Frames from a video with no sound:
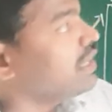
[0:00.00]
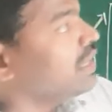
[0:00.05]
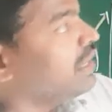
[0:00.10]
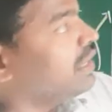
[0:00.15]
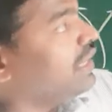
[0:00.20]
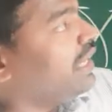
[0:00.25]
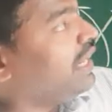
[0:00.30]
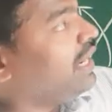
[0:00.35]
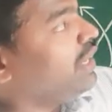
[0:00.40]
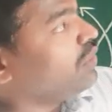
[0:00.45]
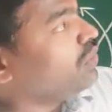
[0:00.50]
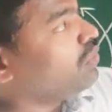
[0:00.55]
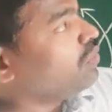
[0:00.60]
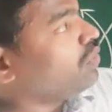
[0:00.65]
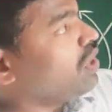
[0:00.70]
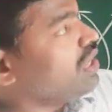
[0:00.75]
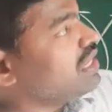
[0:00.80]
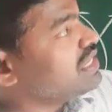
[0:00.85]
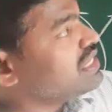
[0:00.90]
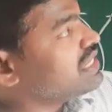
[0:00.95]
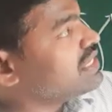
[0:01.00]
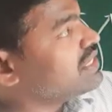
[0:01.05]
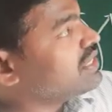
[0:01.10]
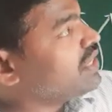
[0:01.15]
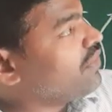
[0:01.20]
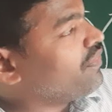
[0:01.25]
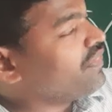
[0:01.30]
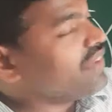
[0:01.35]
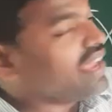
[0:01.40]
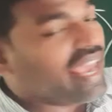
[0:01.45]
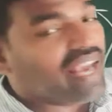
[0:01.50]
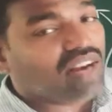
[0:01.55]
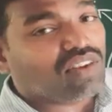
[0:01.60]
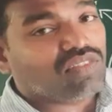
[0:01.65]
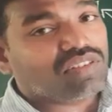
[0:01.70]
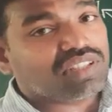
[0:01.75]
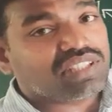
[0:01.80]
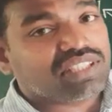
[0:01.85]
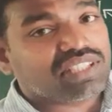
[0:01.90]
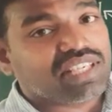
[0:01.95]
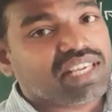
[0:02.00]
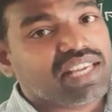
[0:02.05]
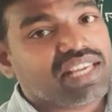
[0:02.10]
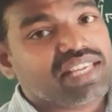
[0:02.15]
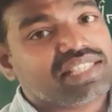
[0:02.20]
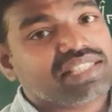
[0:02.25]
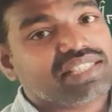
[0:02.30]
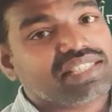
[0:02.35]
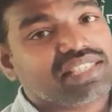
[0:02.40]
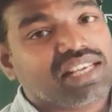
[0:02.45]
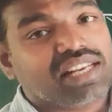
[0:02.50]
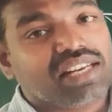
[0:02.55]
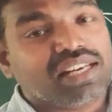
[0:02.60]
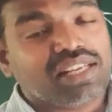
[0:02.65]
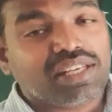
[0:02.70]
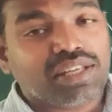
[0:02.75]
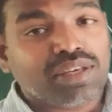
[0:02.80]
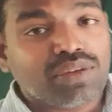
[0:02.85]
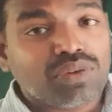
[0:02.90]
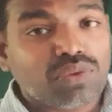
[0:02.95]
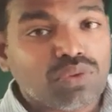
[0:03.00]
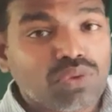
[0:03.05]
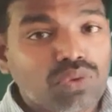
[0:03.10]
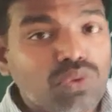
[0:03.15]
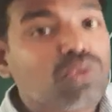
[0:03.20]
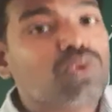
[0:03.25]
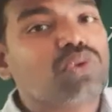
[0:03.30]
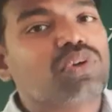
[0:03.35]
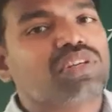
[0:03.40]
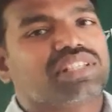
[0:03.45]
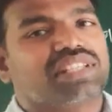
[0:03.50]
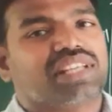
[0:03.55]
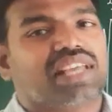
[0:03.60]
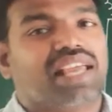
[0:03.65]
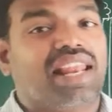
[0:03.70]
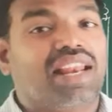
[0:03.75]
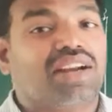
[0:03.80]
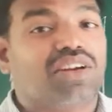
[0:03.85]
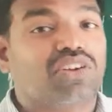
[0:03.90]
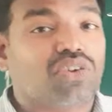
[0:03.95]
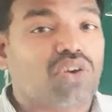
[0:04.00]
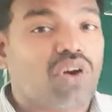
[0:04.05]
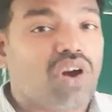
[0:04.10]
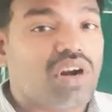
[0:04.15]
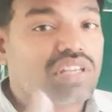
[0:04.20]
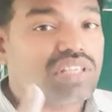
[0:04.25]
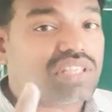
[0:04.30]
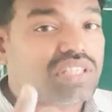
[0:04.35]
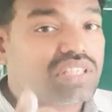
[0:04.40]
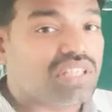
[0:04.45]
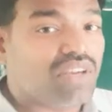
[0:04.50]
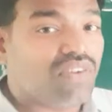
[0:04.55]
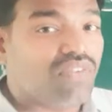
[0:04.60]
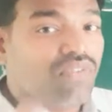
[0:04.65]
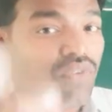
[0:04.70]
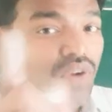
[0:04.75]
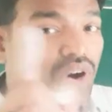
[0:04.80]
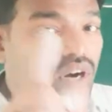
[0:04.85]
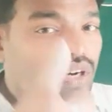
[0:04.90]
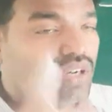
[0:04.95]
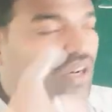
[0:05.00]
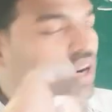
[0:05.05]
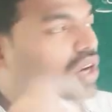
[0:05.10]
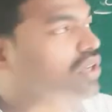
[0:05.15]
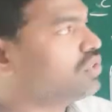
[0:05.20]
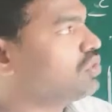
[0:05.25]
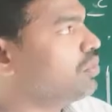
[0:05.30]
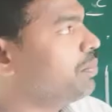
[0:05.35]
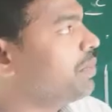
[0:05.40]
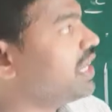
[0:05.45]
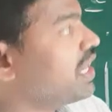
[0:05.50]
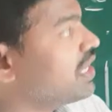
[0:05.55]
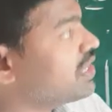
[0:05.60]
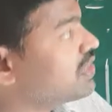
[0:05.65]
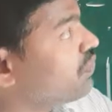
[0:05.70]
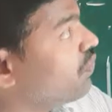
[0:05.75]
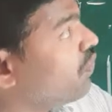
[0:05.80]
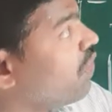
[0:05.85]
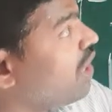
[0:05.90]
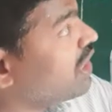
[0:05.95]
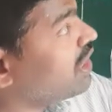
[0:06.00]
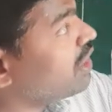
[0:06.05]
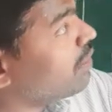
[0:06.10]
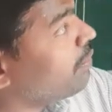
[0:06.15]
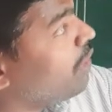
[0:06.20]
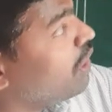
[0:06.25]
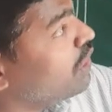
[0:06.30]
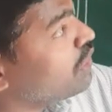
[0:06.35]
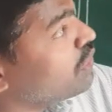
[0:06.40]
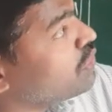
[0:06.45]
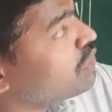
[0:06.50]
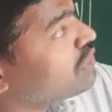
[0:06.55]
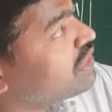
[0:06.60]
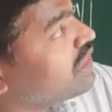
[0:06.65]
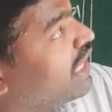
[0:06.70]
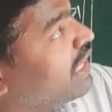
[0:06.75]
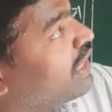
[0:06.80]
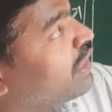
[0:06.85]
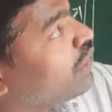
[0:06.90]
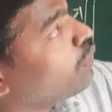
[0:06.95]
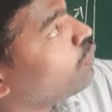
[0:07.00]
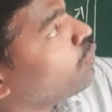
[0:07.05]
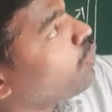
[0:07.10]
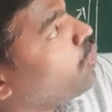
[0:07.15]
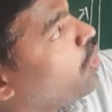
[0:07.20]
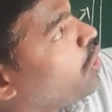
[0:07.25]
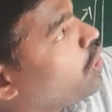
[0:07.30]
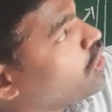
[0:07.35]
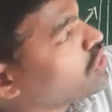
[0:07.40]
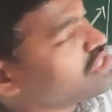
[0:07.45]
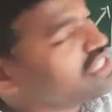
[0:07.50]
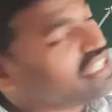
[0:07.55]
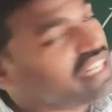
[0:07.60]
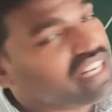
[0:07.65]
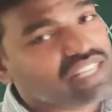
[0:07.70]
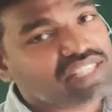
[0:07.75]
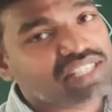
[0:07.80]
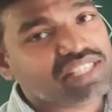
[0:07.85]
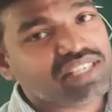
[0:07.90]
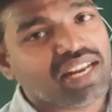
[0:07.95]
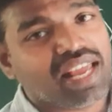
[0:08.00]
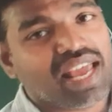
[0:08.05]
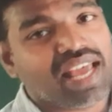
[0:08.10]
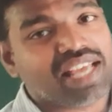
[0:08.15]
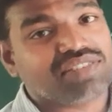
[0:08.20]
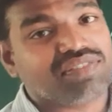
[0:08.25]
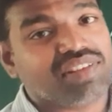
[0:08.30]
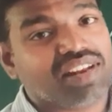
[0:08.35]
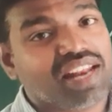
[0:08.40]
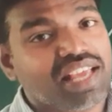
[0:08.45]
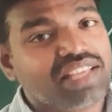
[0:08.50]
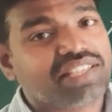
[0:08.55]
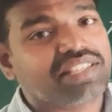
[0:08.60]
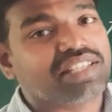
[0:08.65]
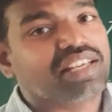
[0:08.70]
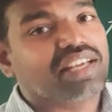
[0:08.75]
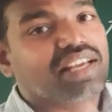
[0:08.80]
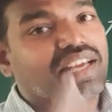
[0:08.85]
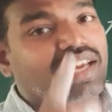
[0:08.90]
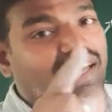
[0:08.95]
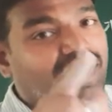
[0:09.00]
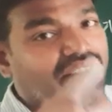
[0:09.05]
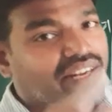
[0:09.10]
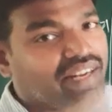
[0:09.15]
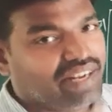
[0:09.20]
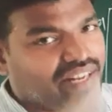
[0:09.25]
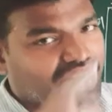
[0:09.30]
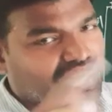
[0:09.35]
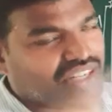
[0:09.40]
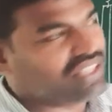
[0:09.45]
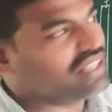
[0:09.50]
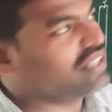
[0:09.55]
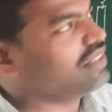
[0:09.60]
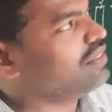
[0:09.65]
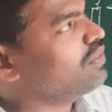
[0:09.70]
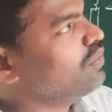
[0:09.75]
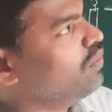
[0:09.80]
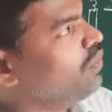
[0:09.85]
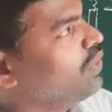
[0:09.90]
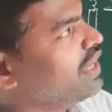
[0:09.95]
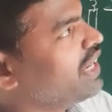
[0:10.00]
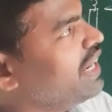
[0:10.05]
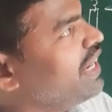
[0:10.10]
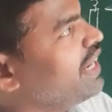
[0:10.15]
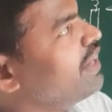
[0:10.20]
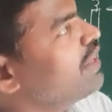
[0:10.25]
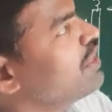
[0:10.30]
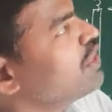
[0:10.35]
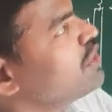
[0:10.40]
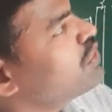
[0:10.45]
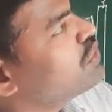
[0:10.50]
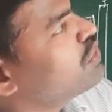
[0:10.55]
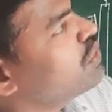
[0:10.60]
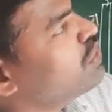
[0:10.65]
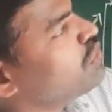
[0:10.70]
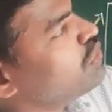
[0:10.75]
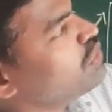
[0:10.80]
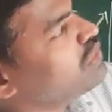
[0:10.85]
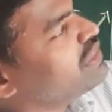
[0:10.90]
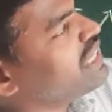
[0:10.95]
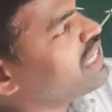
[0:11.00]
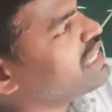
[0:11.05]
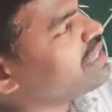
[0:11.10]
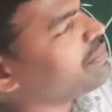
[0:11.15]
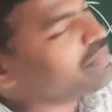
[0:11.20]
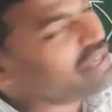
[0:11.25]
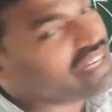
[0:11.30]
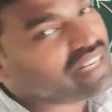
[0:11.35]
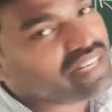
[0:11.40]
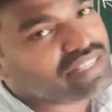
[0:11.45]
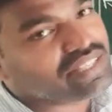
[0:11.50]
electrolysis of aqueous KCl includes electrolysis of water also, because water molecules undergo oxidation as well as reduction. Okay, so that means